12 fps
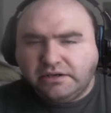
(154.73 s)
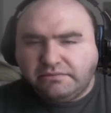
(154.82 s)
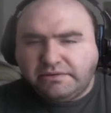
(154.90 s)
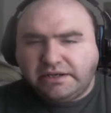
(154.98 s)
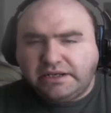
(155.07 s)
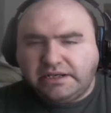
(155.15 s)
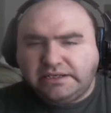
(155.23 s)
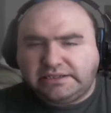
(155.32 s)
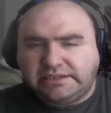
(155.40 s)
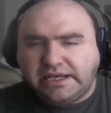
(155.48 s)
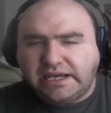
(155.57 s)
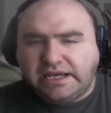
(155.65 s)
We
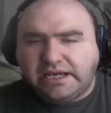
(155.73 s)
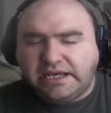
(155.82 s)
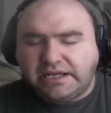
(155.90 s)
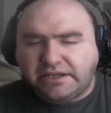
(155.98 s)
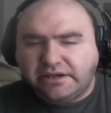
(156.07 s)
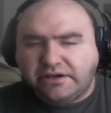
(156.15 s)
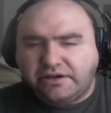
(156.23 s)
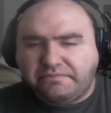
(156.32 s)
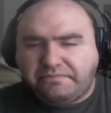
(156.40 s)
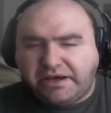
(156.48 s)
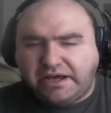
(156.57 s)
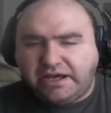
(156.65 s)
said
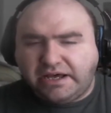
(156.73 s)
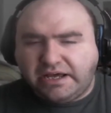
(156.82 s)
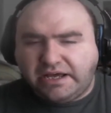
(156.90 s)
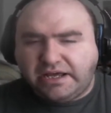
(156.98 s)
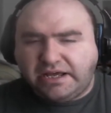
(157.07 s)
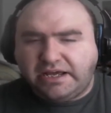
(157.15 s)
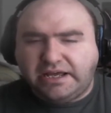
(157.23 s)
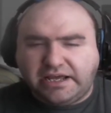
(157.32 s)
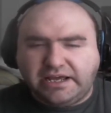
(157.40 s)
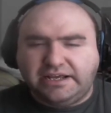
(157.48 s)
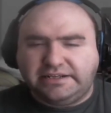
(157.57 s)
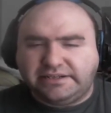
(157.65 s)

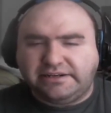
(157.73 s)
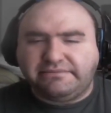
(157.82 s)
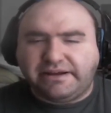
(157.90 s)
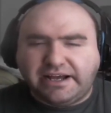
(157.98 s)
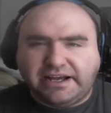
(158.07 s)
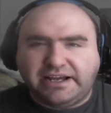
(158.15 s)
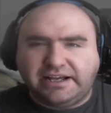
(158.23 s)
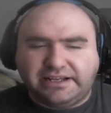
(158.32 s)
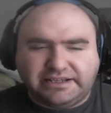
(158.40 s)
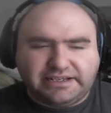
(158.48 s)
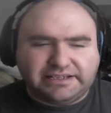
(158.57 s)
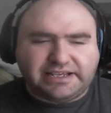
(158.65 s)
goodbye to all
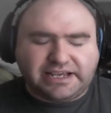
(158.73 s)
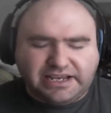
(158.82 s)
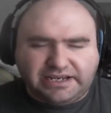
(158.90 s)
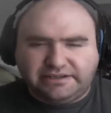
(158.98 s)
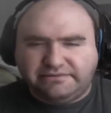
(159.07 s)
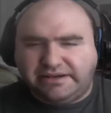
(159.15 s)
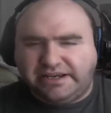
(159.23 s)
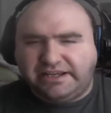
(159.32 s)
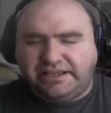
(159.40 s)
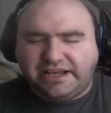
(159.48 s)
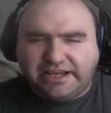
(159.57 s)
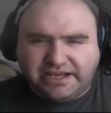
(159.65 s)
the things we
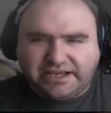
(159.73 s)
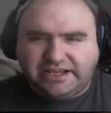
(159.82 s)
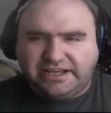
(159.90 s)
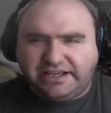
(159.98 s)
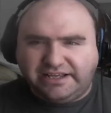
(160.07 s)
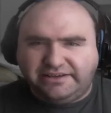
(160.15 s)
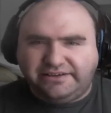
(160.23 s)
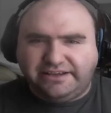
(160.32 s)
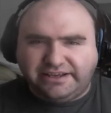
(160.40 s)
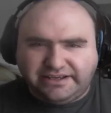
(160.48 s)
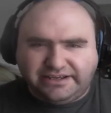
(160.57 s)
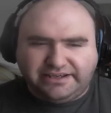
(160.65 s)

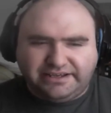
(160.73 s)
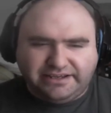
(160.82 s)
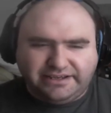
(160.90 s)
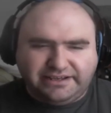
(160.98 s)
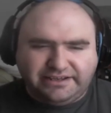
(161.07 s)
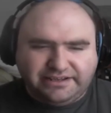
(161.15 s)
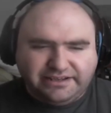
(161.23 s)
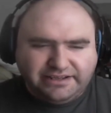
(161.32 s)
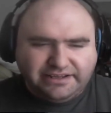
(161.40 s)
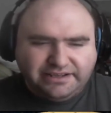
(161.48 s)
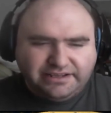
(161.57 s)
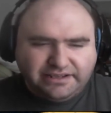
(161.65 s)
love.
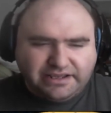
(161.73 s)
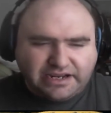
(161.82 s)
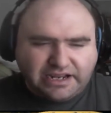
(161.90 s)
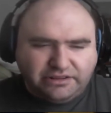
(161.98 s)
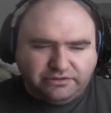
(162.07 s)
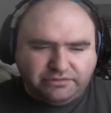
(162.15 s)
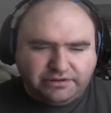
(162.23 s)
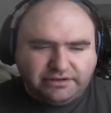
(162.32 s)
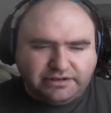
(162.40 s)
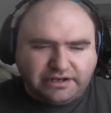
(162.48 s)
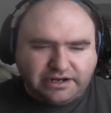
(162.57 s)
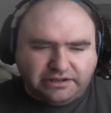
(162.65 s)
I got lowered
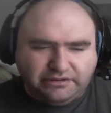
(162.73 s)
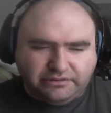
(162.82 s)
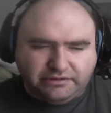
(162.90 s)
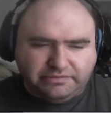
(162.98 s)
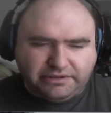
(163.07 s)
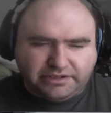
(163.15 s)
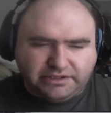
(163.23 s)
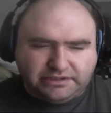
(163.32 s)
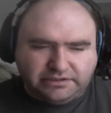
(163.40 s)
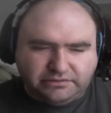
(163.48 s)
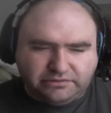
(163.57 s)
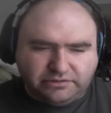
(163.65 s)
a bit because it's
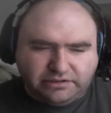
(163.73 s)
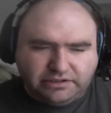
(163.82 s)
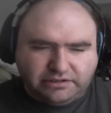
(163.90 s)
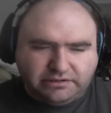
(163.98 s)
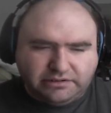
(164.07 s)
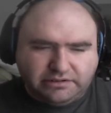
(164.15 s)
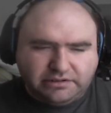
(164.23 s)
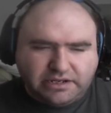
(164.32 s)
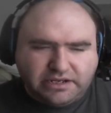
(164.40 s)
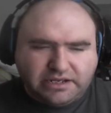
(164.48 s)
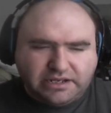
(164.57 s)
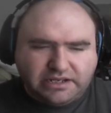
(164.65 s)
ultra low.
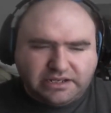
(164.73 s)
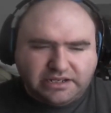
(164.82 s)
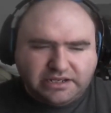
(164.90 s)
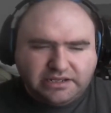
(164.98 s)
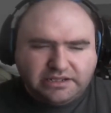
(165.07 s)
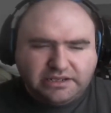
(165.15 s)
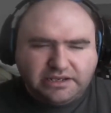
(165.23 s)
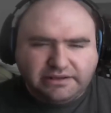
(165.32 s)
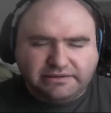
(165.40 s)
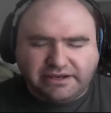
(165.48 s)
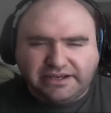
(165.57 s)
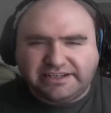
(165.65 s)

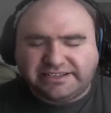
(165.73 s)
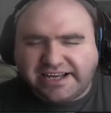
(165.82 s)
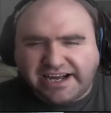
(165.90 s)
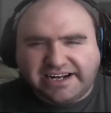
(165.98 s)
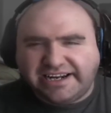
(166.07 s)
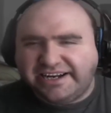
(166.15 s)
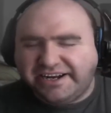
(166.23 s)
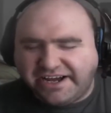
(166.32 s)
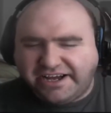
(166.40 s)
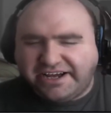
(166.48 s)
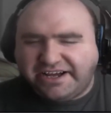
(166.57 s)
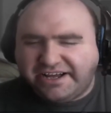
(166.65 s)
That's not
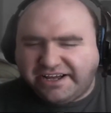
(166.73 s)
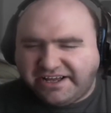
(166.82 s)
enough.